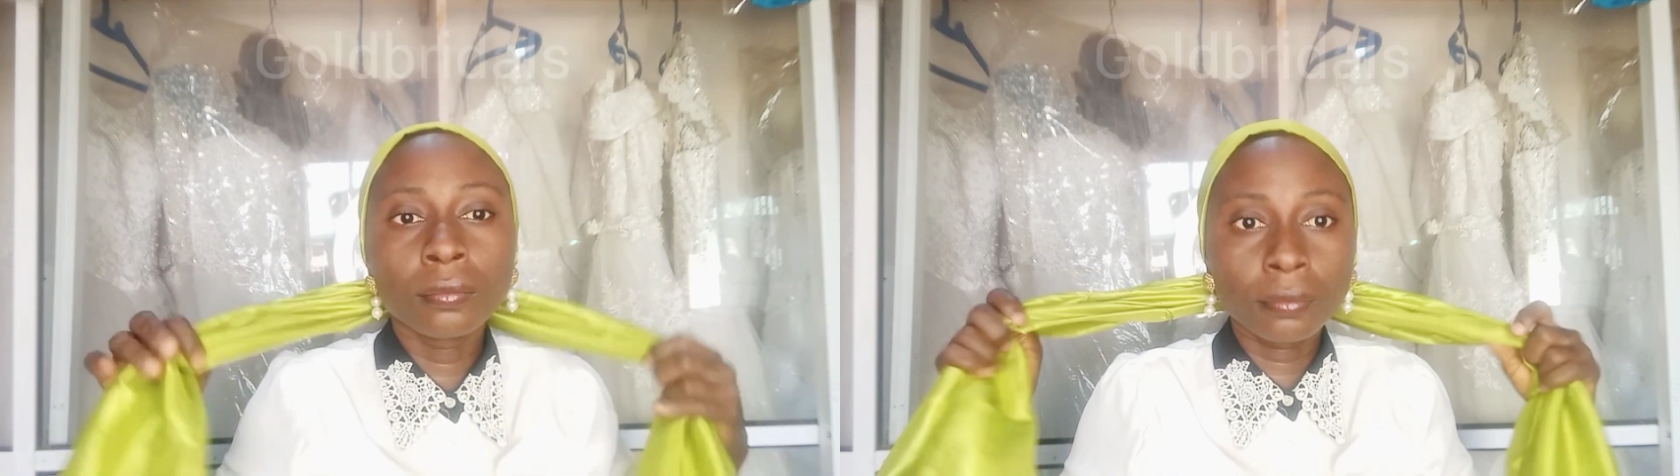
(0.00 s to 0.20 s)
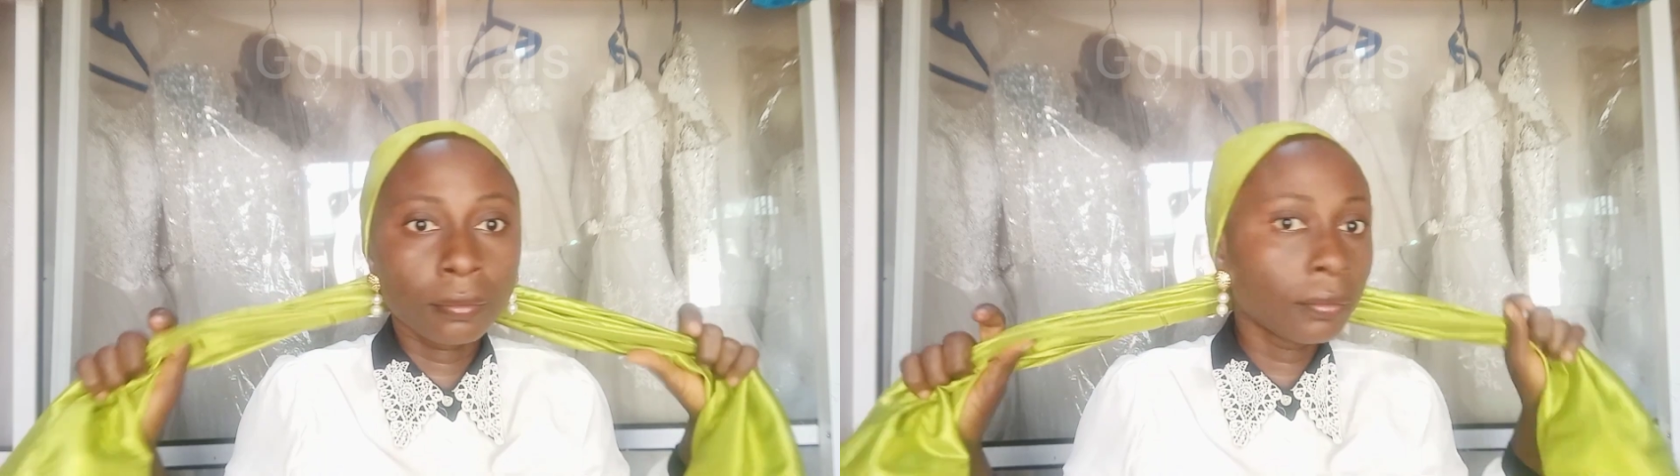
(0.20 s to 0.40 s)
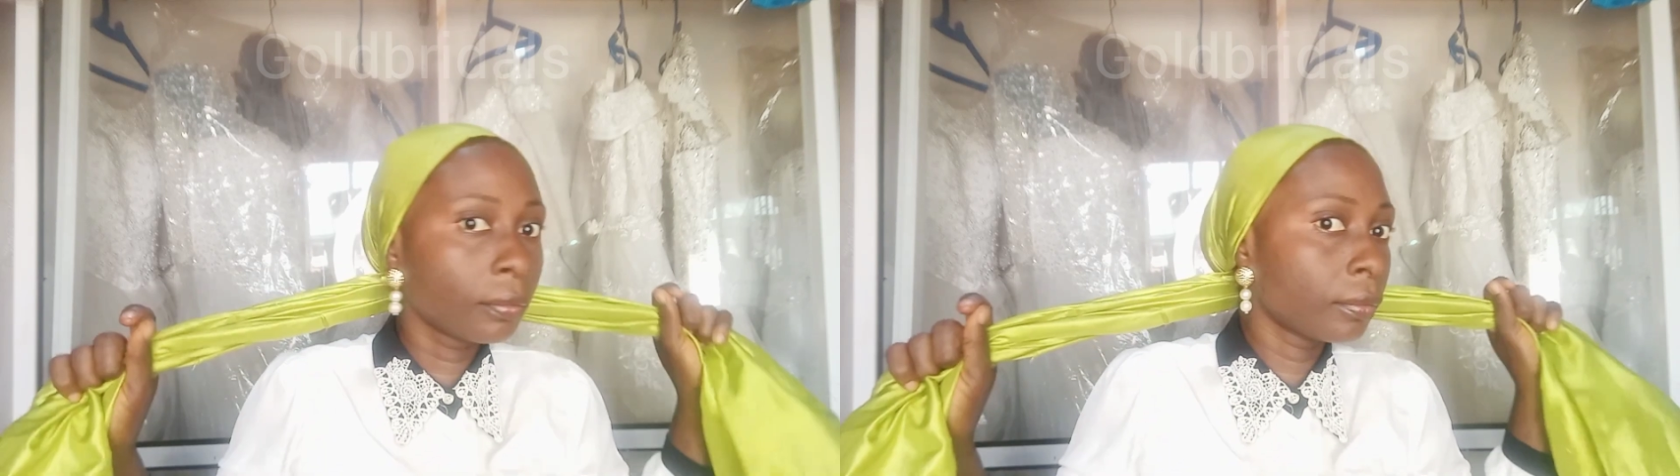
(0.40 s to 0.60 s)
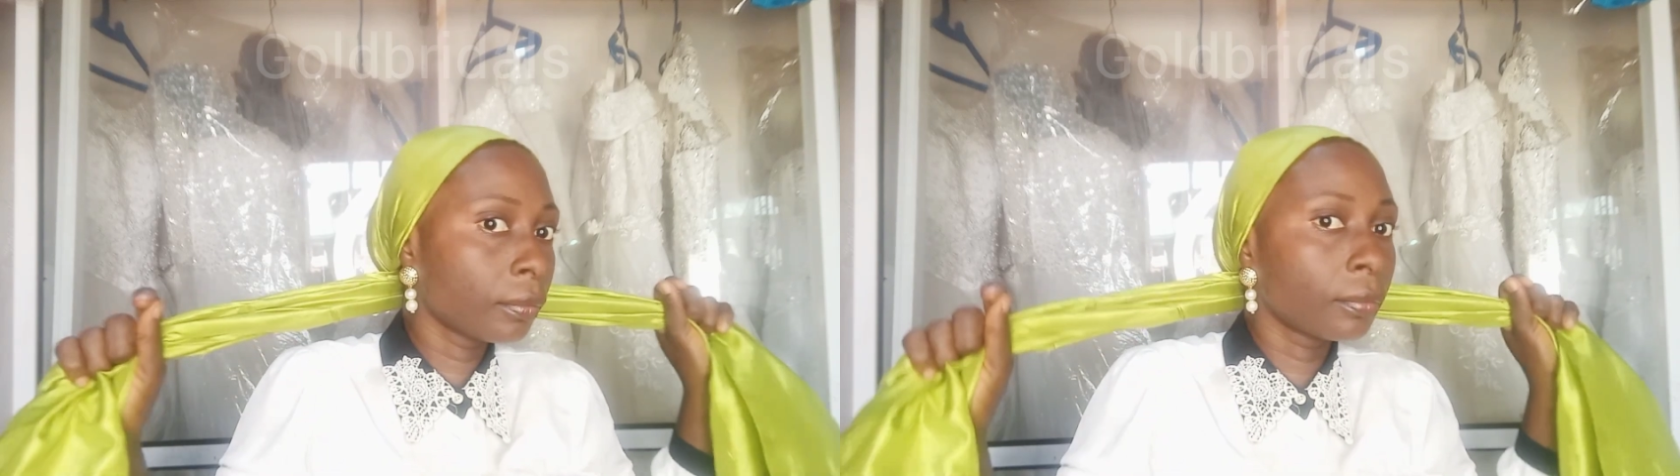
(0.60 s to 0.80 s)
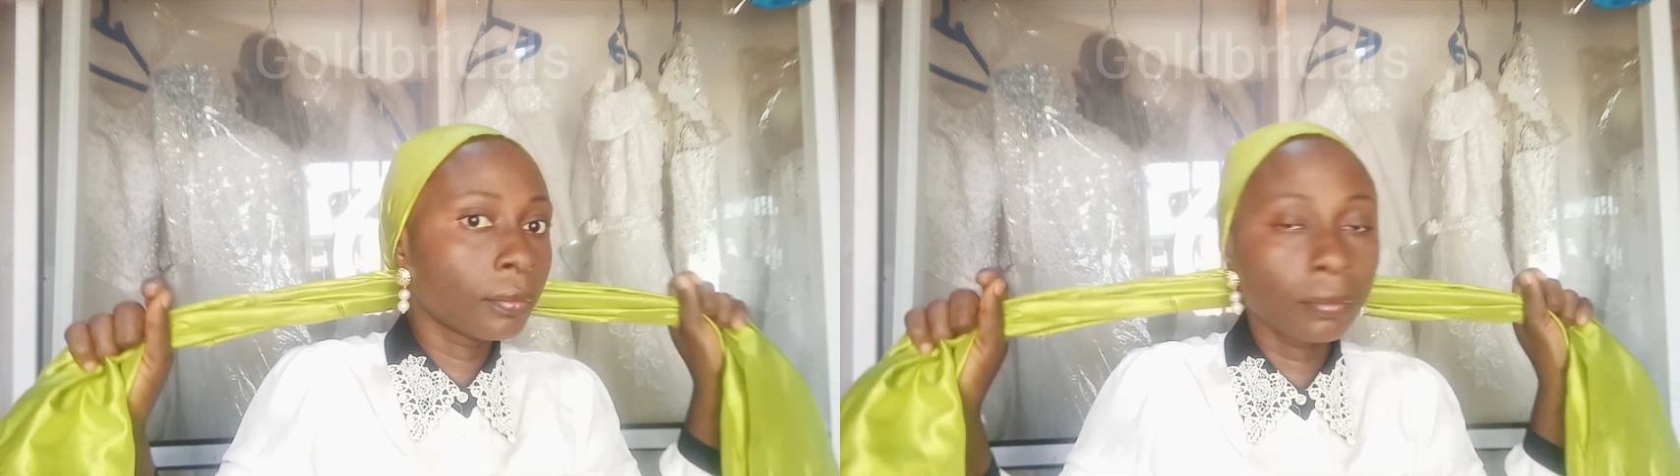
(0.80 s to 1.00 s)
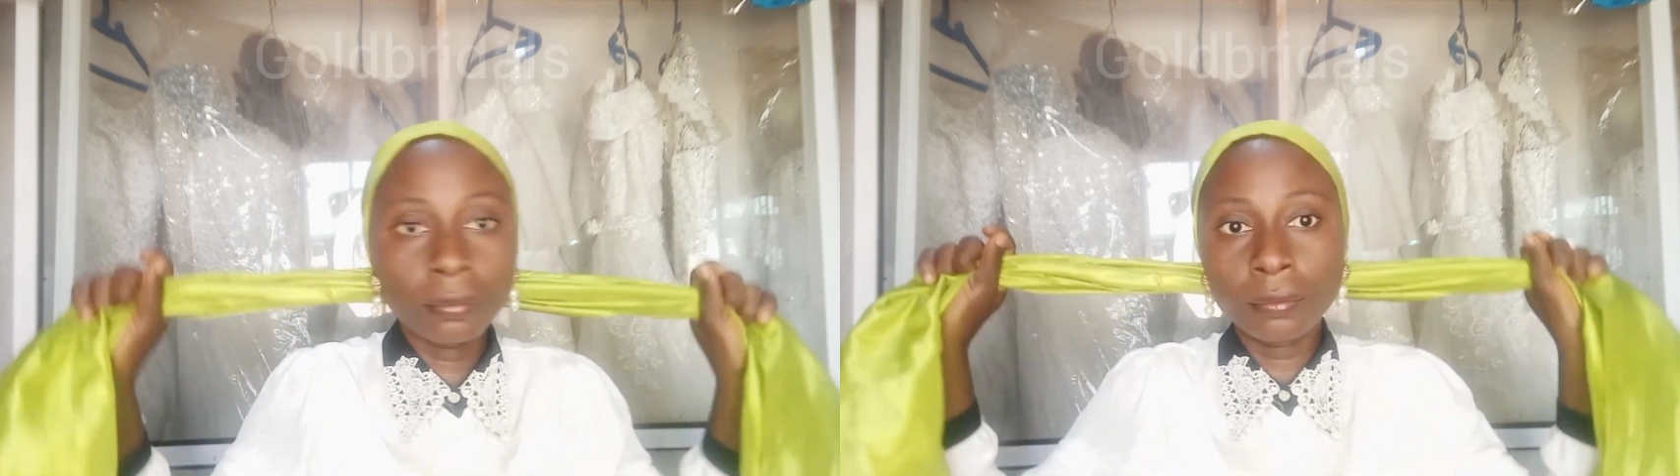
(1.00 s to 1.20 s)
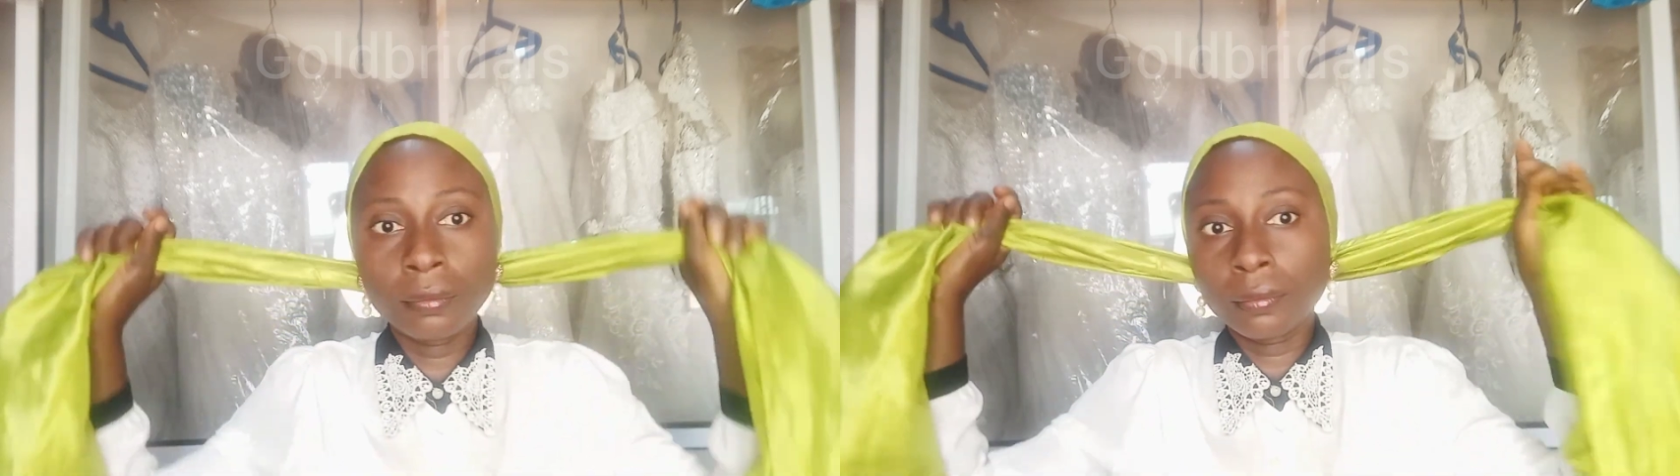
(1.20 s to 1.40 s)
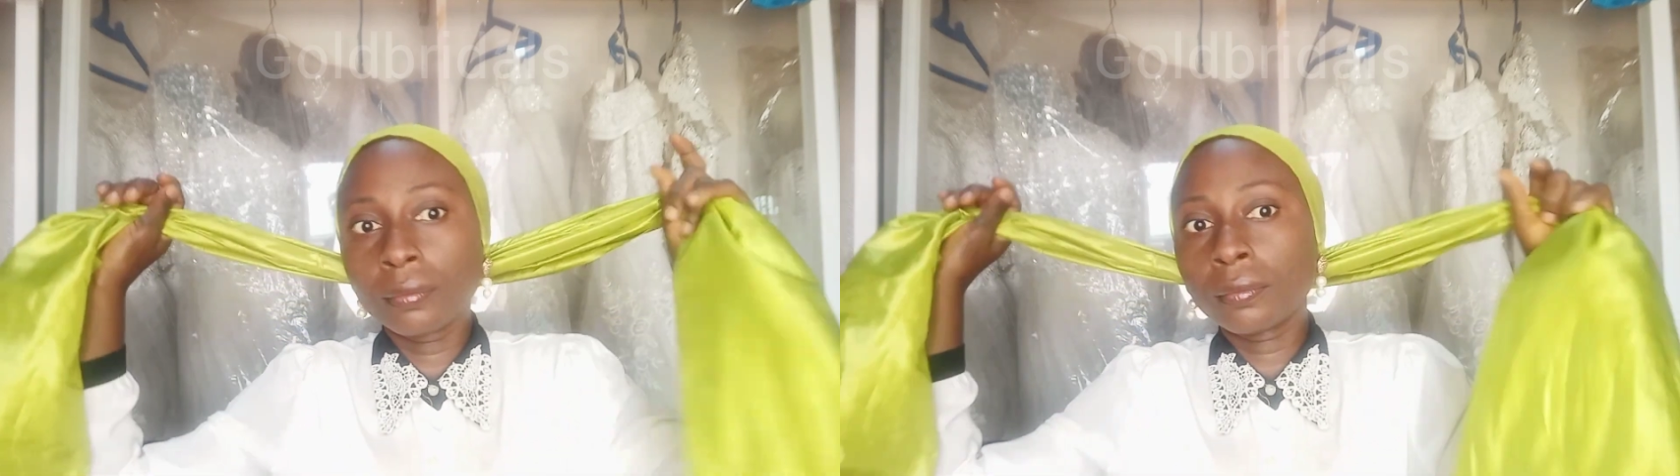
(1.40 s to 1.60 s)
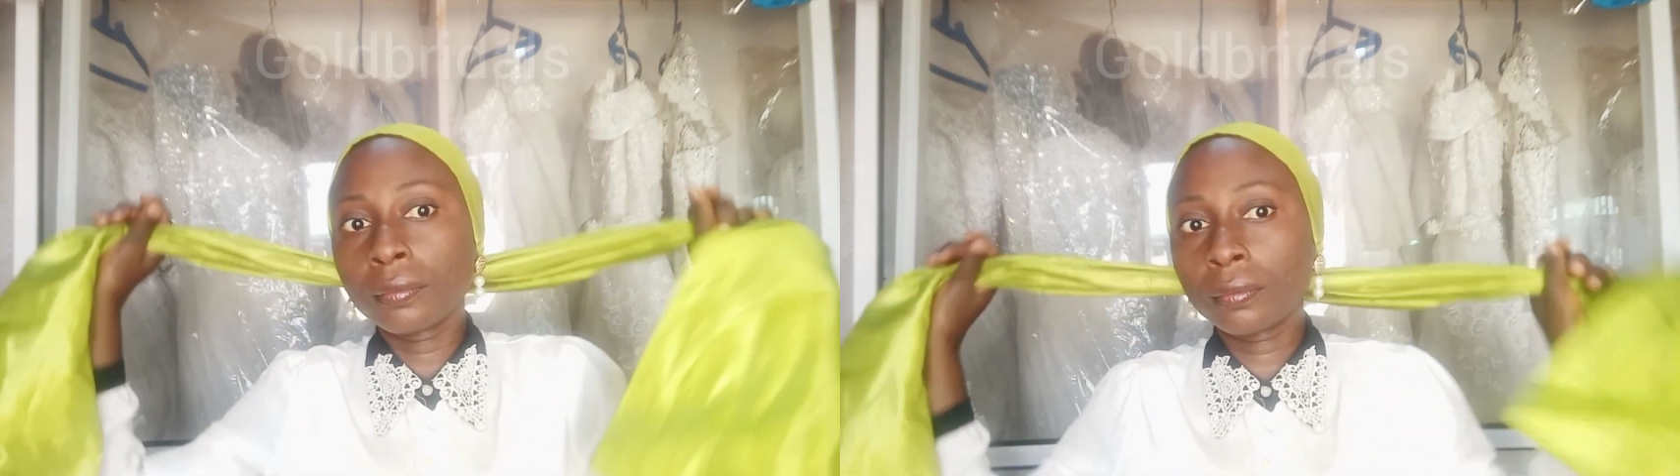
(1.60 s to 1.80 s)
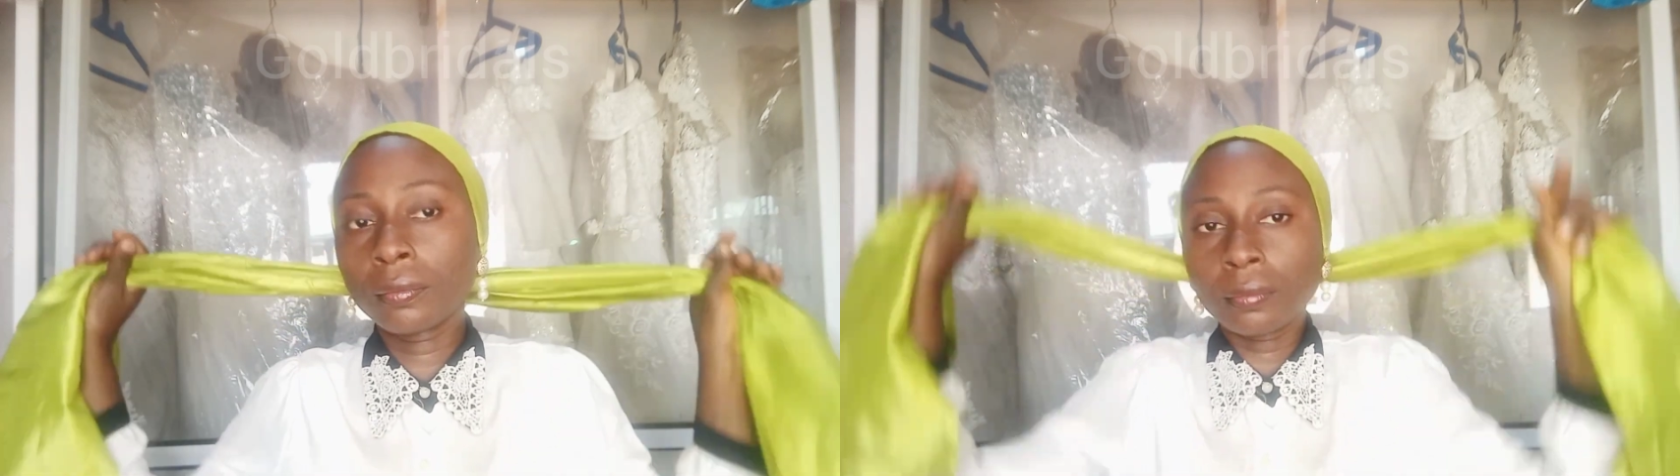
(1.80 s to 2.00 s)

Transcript: like scarf, like gele.